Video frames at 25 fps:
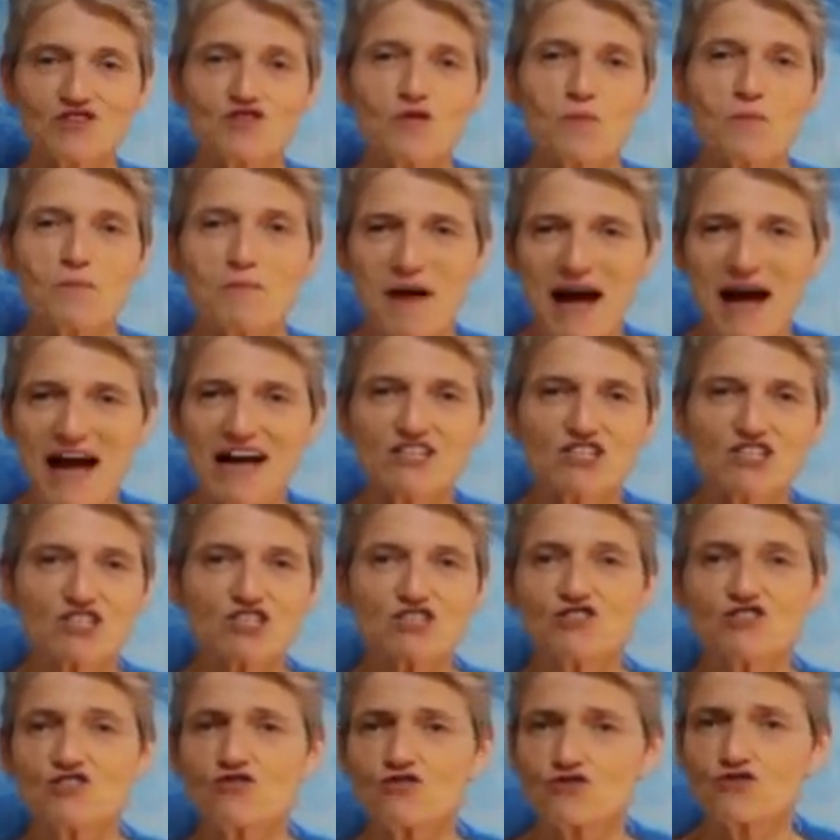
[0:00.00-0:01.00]
your
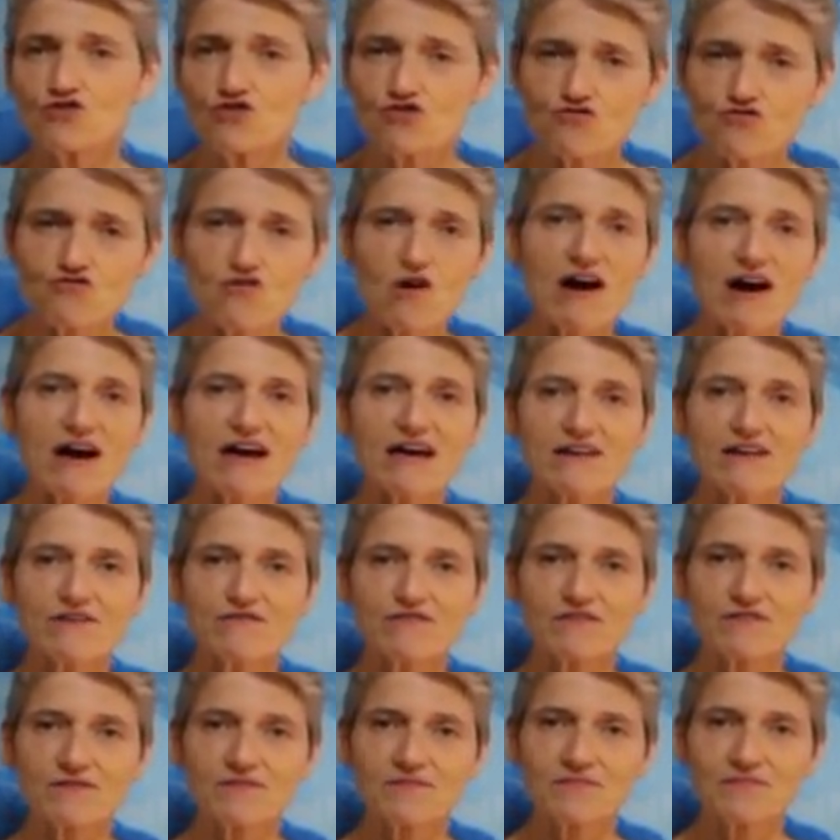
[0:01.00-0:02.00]
passion, your
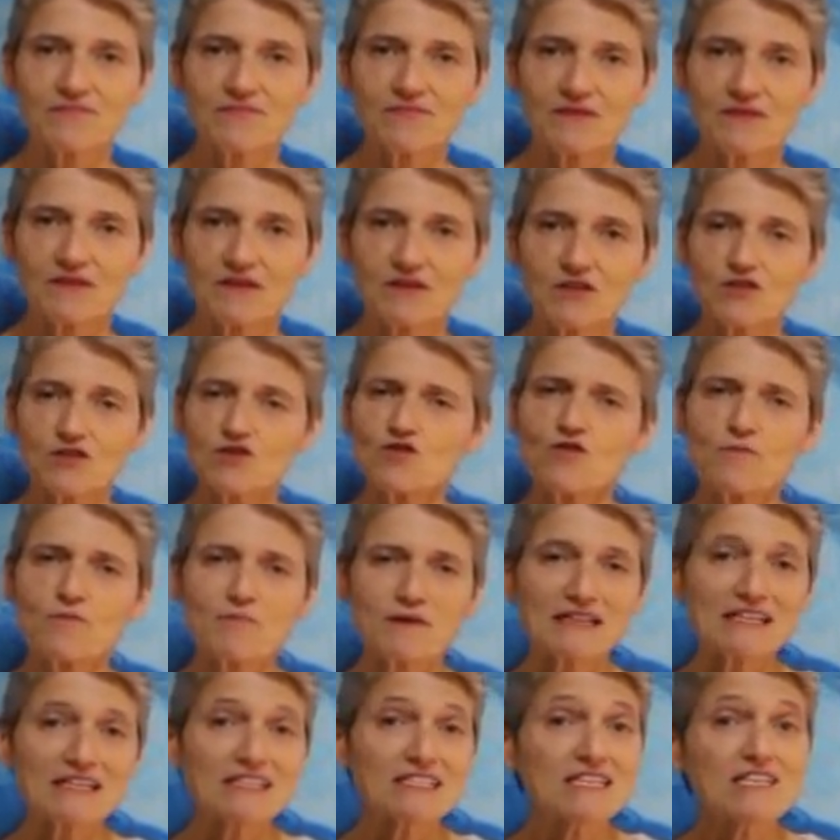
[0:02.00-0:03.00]
drive, your
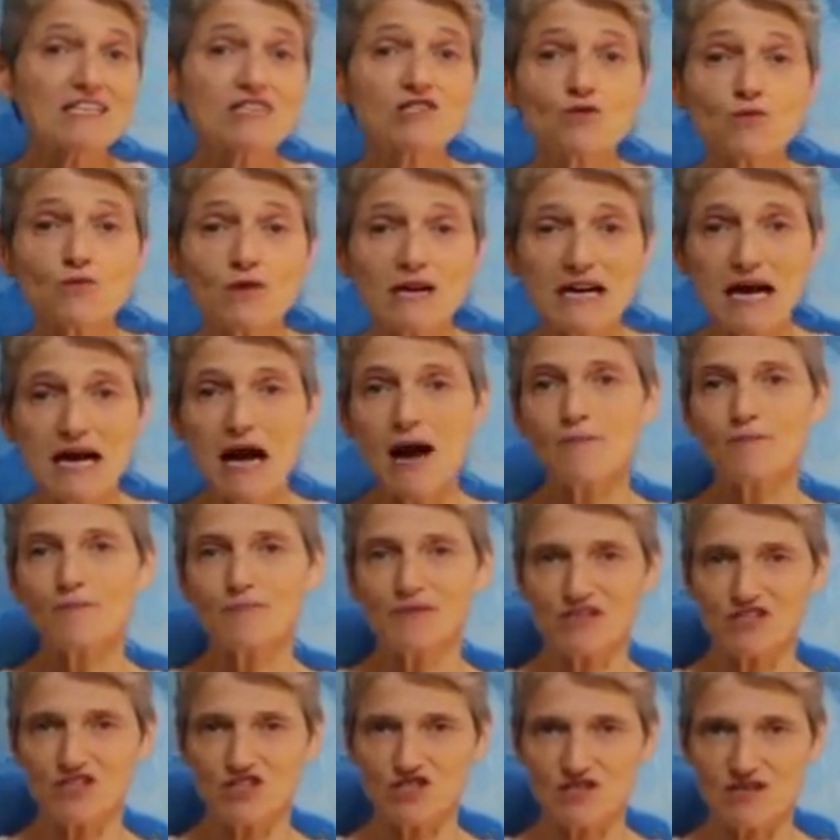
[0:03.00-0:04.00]
ability to
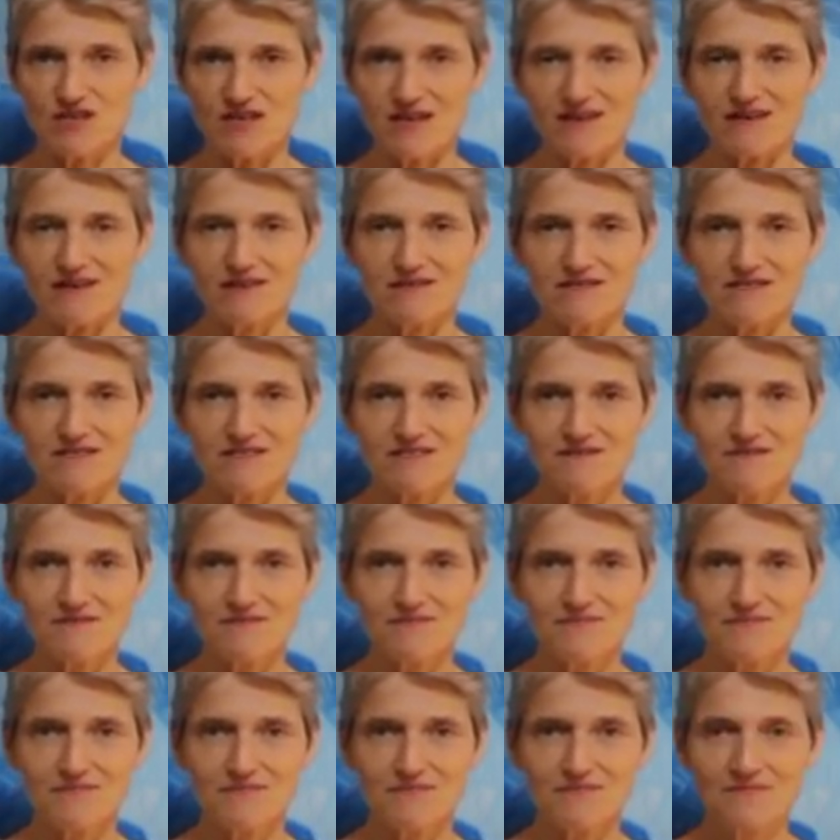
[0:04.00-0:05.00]
accomplish things.
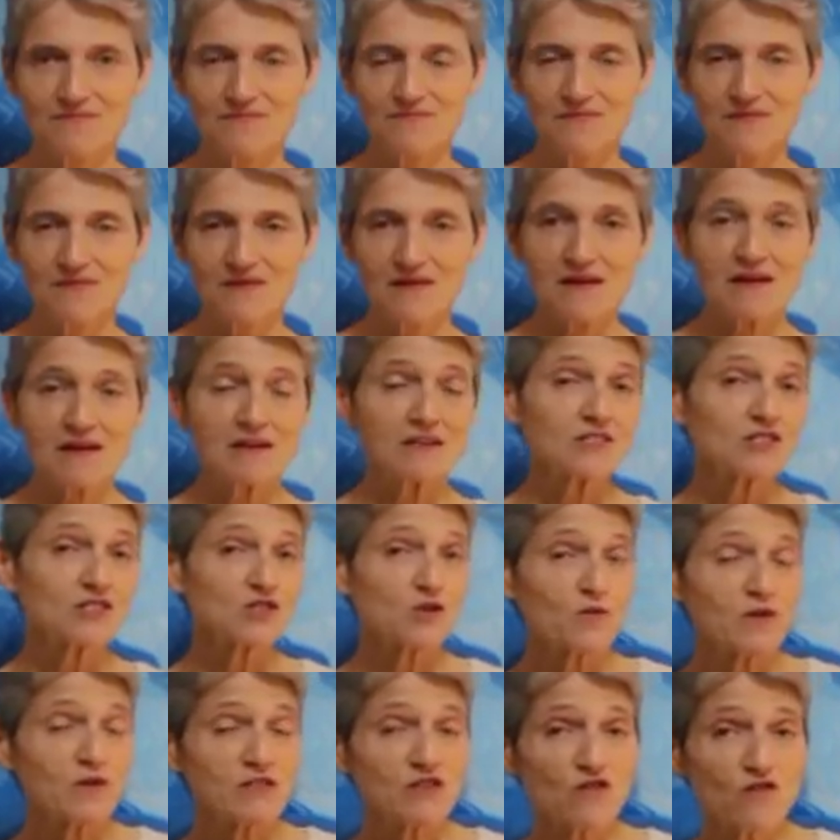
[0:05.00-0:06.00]

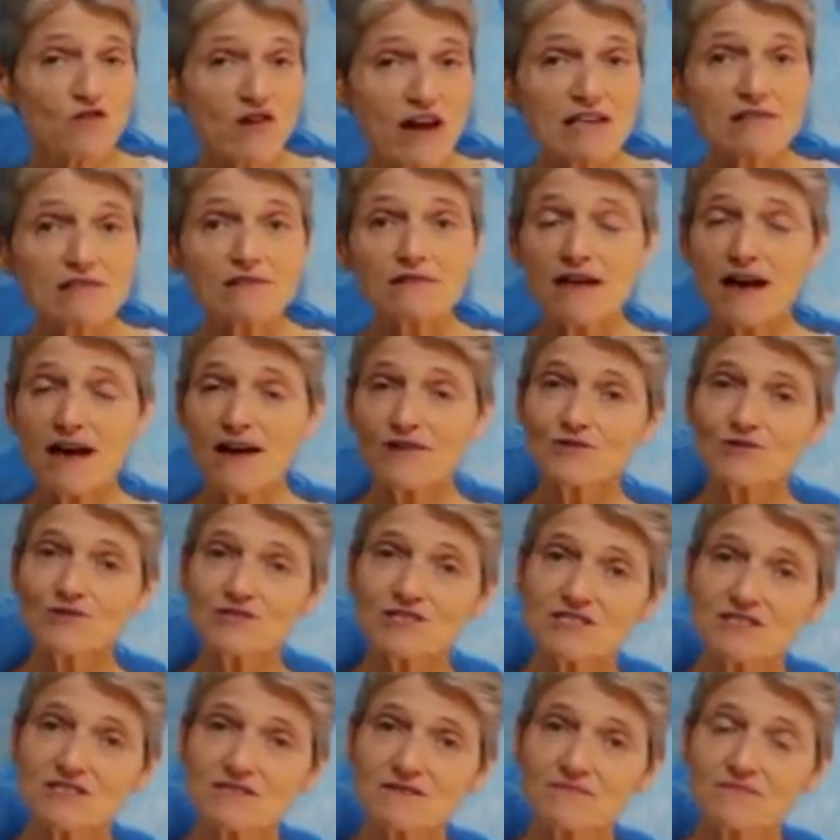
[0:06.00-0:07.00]
So in your eighth
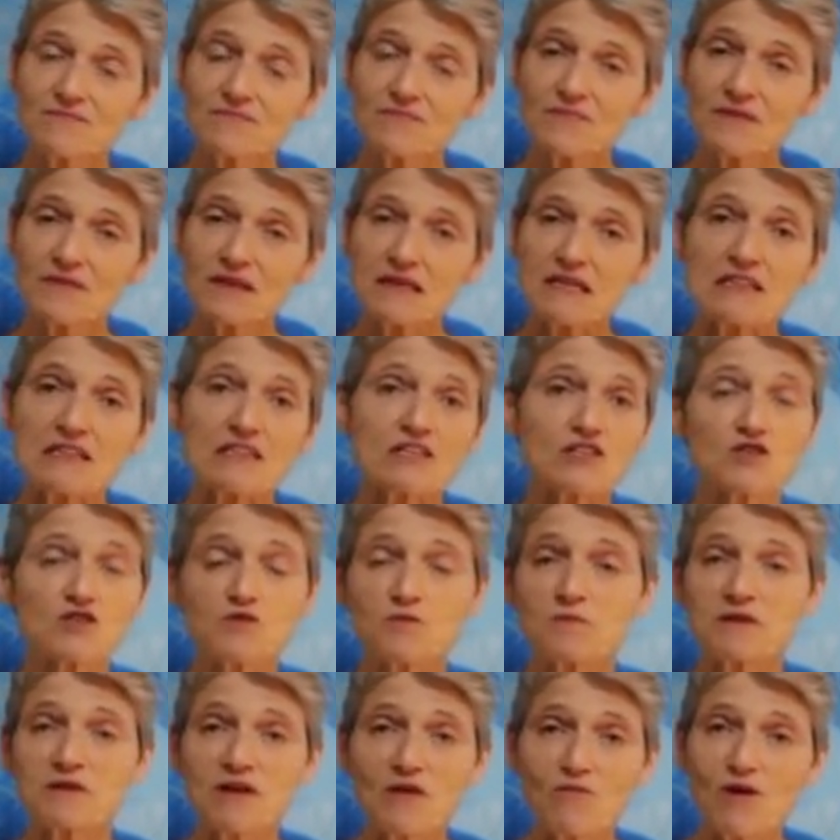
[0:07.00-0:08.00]
house, this
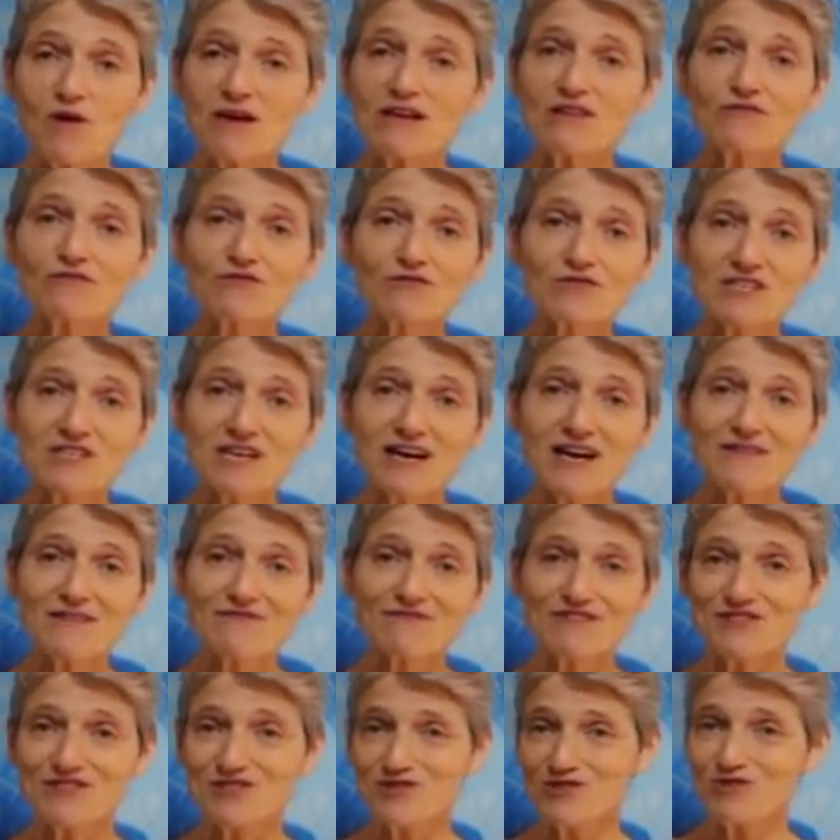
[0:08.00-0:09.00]
would be a wonderful
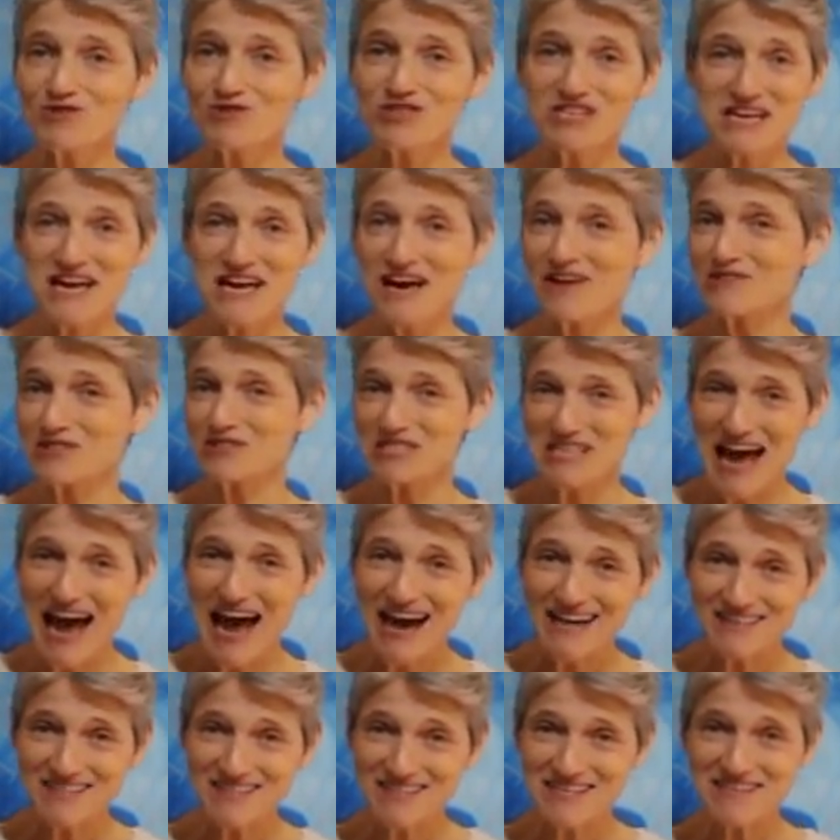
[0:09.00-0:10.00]
time for sorting out
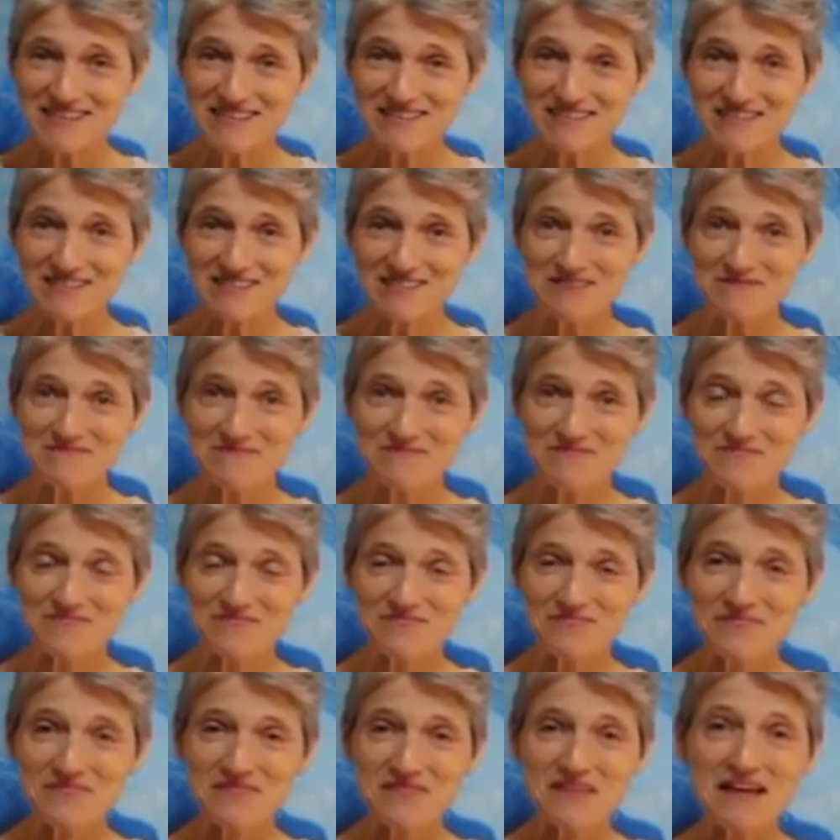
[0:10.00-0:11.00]
taxes,
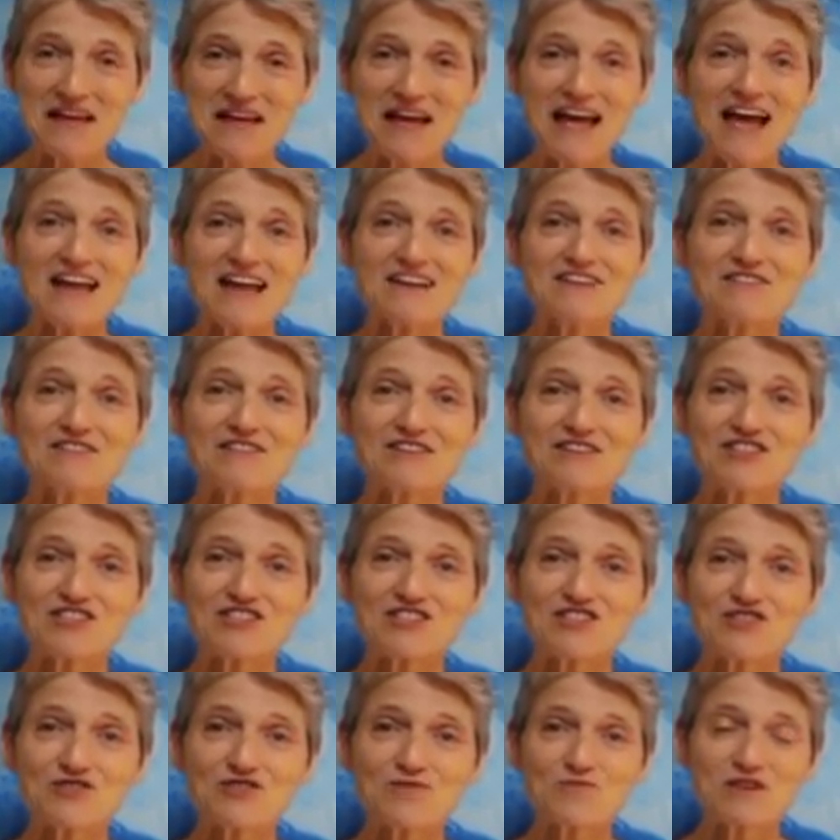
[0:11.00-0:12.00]
anything
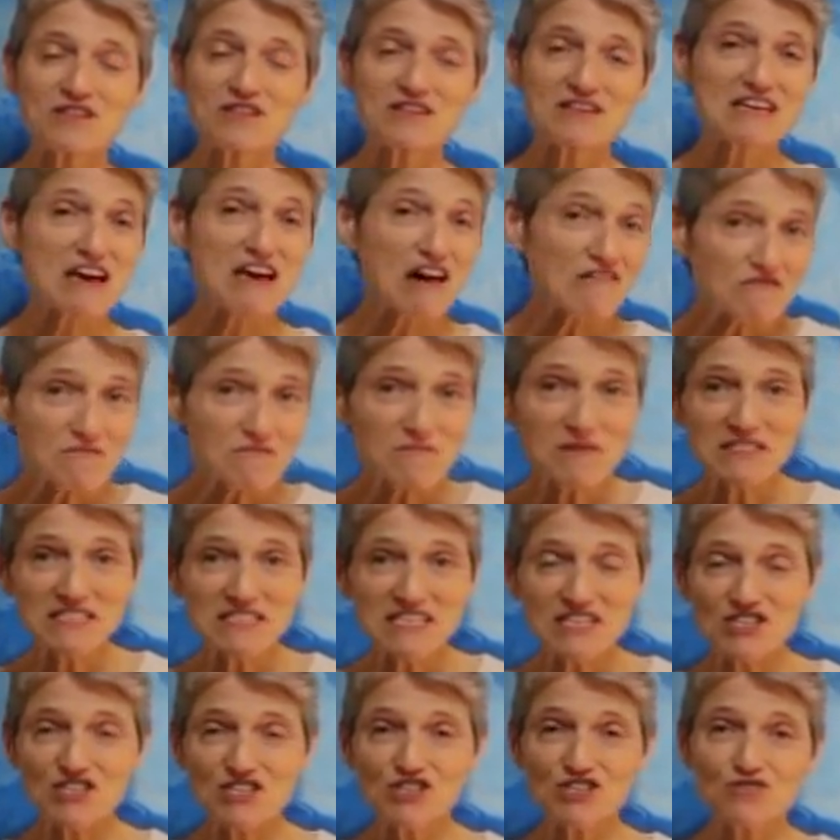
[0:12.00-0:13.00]
to do with
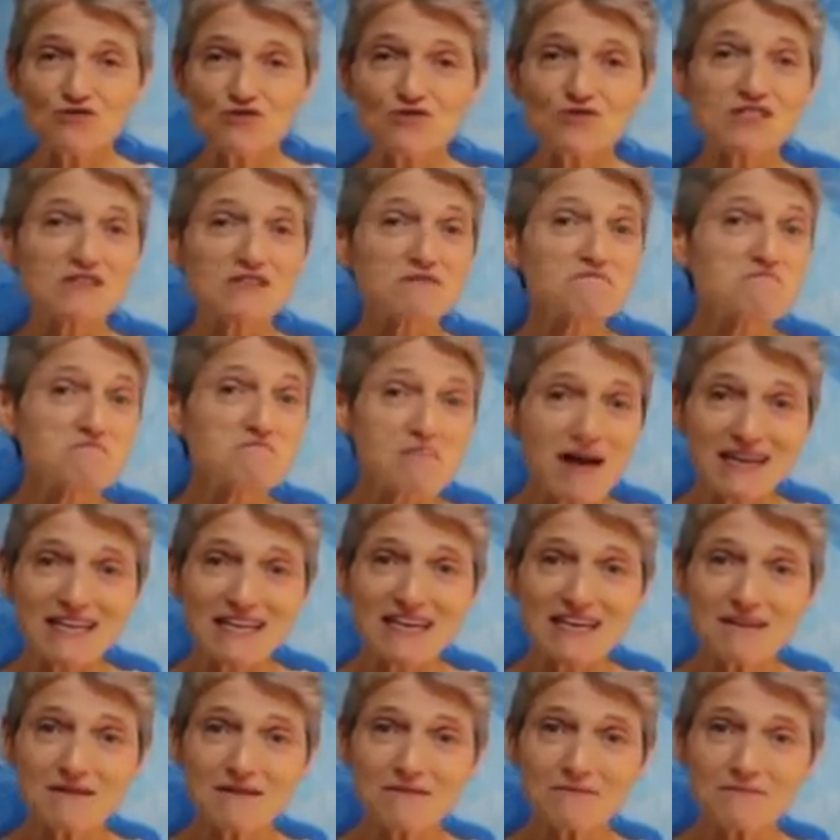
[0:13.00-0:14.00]
government issues and
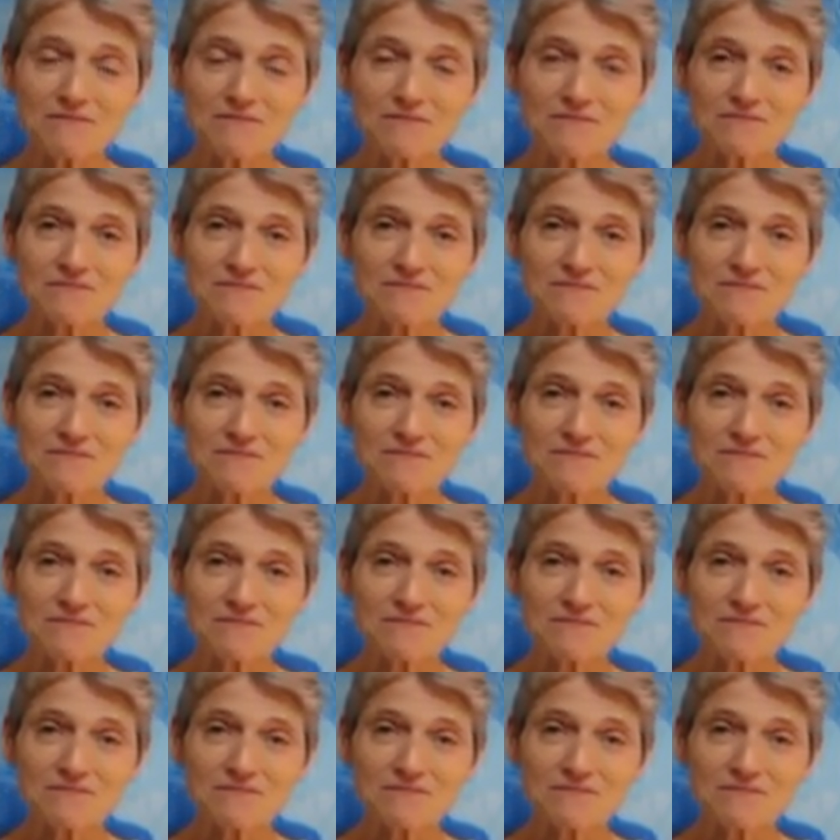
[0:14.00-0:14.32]
money,